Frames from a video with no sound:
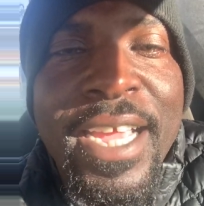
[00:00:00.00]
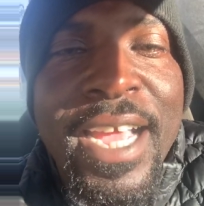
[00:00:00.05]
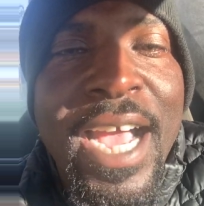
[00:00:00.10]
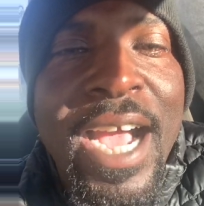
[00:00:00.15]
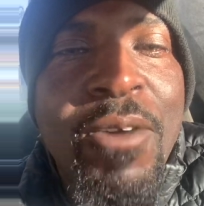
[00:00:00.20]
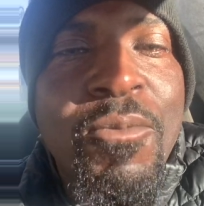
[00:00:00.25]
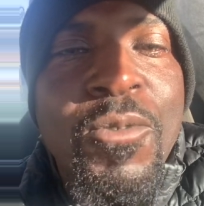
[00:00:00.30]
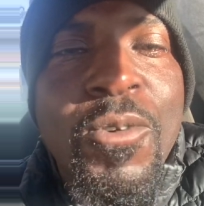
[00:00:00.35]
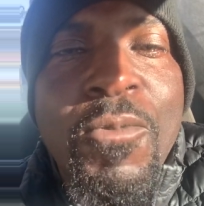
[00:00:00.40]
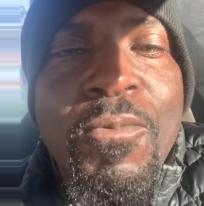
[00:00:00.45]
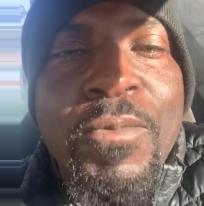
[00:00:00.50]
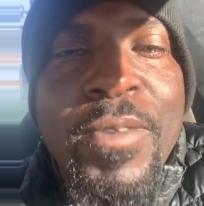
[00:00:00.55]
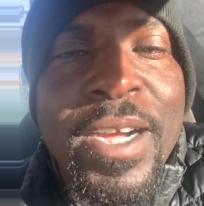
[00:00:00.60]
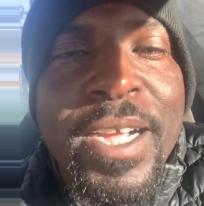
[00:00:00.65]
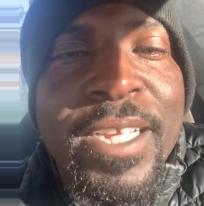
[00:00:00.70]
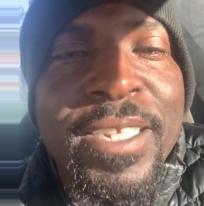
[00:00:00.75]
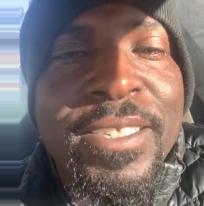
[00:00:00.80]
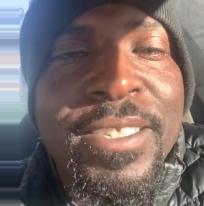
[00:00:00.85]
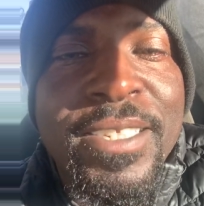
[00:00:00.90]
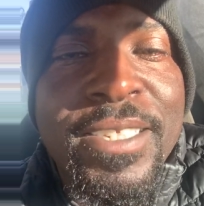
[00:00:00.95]
I will
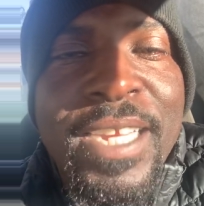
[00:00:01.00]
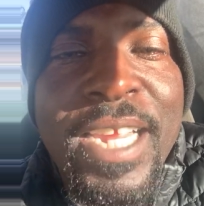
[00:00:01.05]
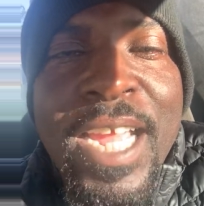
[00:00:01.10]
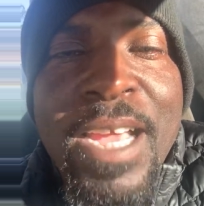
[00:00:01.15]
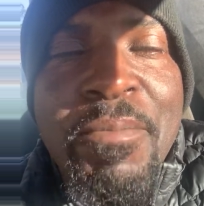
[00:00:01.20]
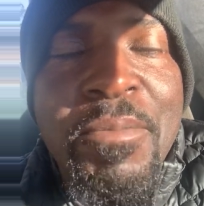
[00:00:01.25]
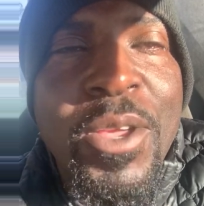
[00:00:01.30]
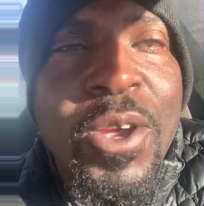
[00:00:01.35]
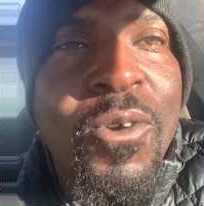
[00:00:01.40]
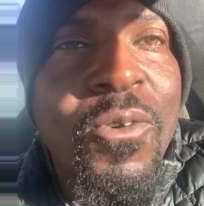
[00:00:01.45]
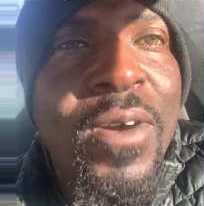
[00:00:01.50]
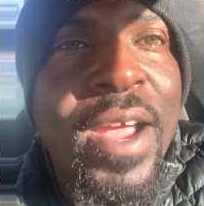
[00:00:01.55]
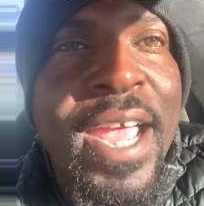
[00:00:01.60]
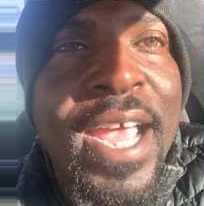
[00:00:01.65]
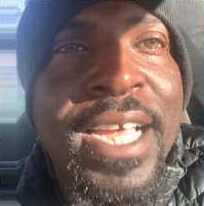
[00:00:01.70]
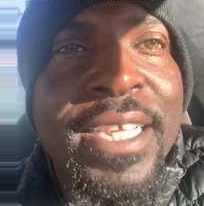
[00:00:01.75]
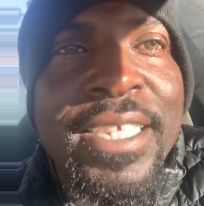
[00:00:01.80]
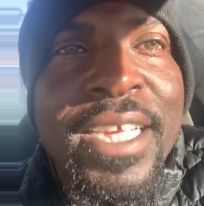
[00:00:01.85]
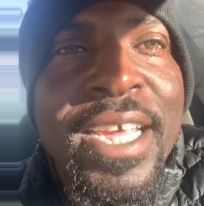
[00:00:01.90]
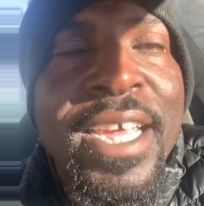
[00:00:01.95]
fucking slam your
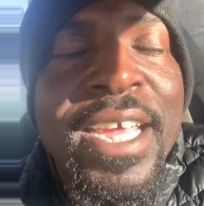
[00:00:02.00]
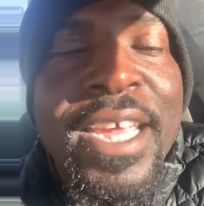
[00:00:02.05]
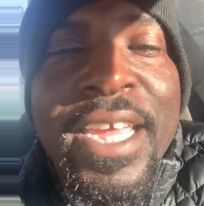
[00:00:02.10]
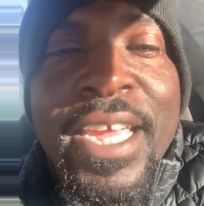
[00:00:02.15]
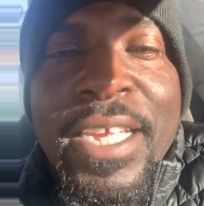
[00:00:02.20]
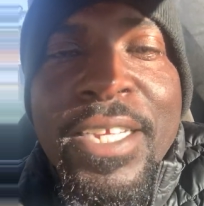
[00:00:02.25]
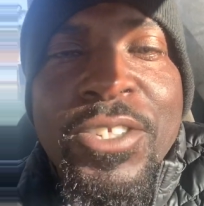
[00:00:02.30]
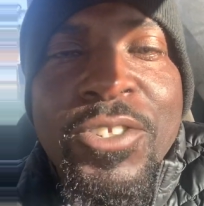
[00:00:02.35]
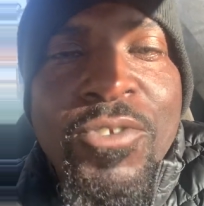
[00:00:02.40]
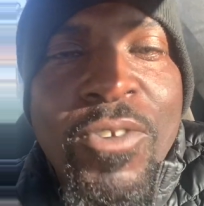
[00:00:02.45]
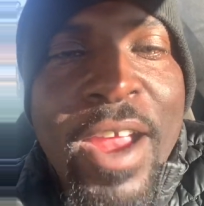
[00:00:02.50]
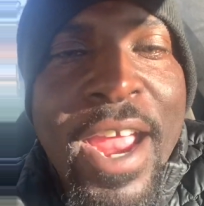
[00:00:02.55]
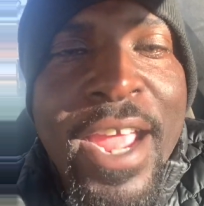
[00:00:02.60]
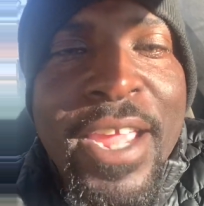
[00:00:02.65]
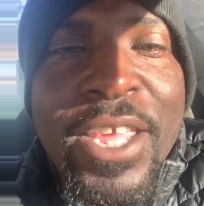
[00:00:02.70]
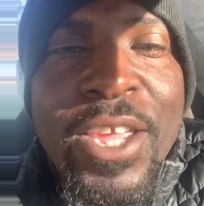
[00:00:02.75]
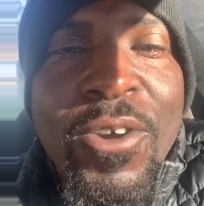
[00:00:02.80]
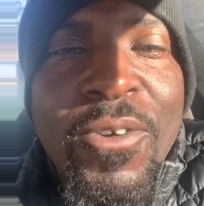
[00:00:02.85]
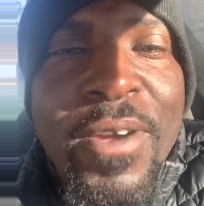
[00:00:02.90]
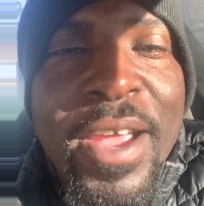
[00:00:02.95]
ass and
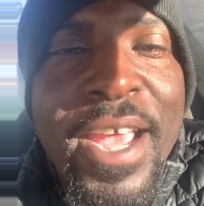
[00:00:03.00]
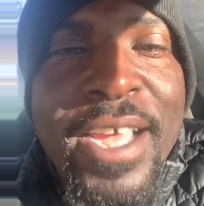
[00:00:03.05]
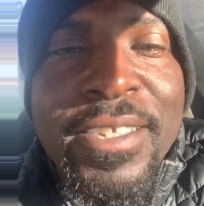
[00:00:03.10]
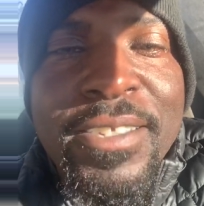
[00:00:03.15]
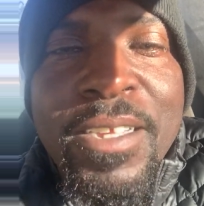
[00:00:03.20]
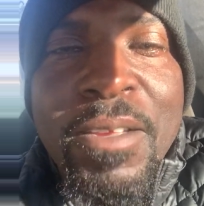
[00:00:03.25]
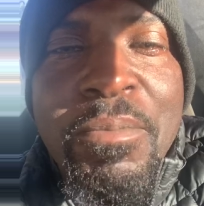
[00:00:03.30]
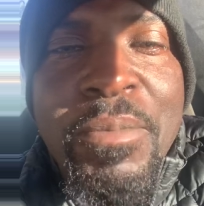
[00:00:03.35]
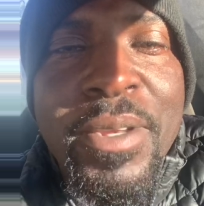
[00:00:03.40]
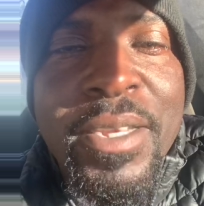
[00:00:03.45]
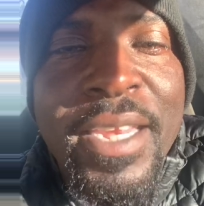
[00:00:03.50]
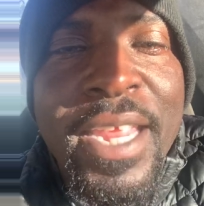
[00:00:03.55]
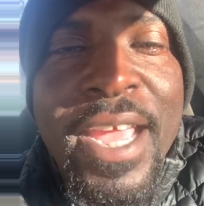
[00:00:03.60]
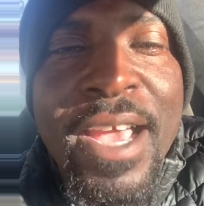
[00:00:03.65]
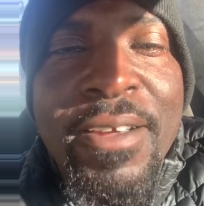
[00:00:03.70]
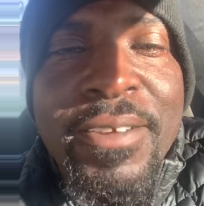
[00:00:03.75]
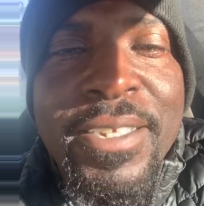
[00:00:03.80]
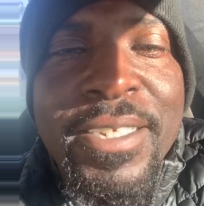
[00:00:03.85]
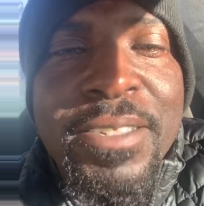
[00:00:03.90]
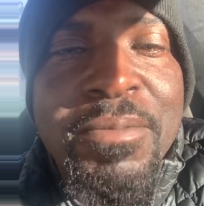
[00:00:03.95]
drag your ass up and
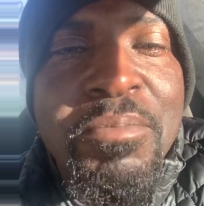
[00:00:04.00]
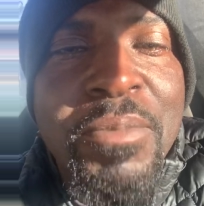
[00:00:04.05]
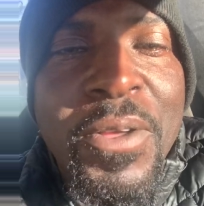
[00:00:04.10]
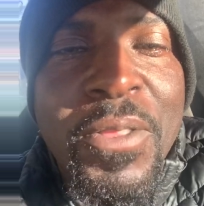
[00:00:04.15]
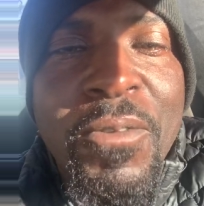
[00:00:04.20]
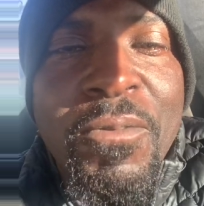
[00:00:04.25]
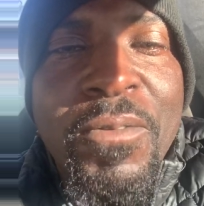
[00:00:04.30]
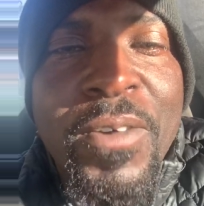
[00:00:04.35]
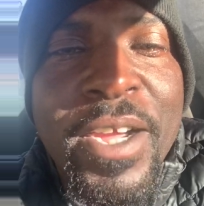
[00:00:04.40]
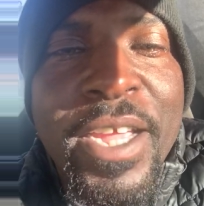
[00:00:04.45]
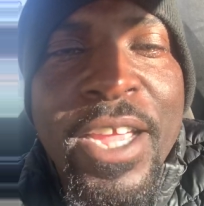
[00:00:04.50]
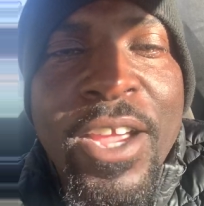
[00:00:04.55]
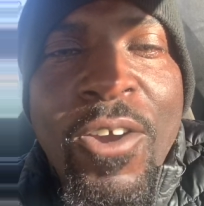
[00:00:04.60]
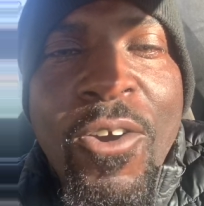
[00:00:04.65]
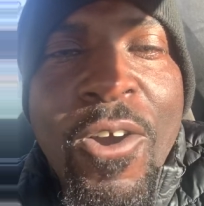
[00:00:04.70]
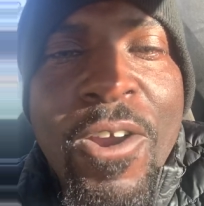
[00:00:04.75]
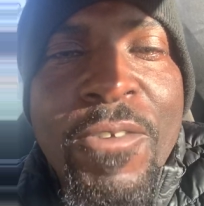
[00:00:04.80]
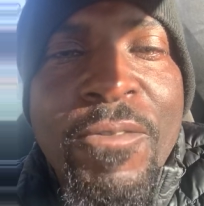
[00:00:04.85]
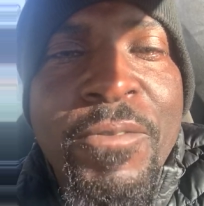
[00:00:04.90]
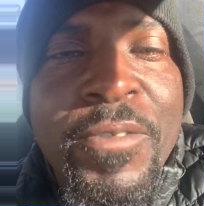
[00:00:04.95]
down this motherfucking
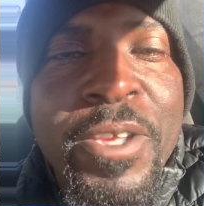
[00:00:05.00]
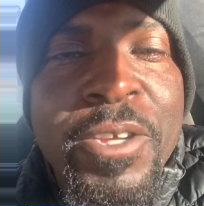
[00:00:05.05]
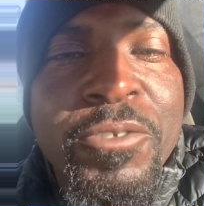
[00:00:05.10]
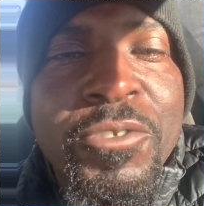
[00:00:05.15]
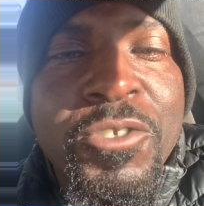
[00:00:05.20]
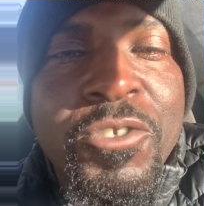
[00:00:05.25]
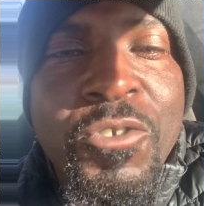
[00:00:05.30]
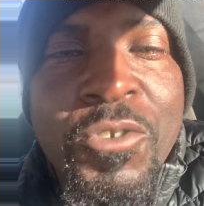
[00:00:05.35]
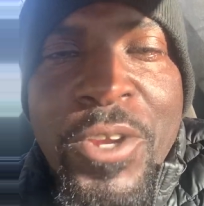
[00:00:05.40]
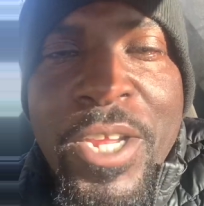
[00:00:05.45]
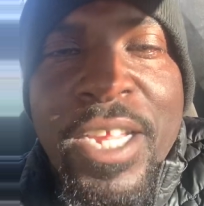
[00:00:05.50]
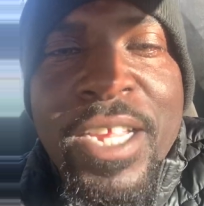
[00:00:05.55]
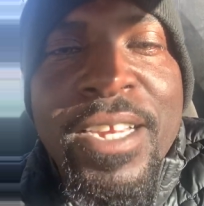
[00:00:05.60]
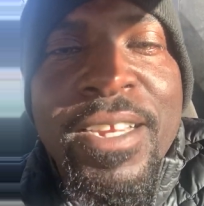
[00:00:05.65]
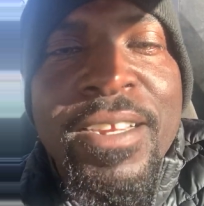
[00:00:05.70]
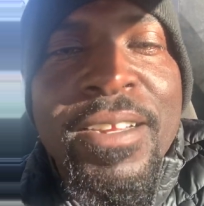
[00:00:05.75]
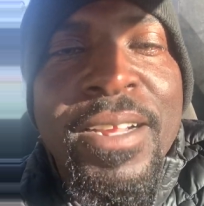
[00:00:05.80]
Garfield Street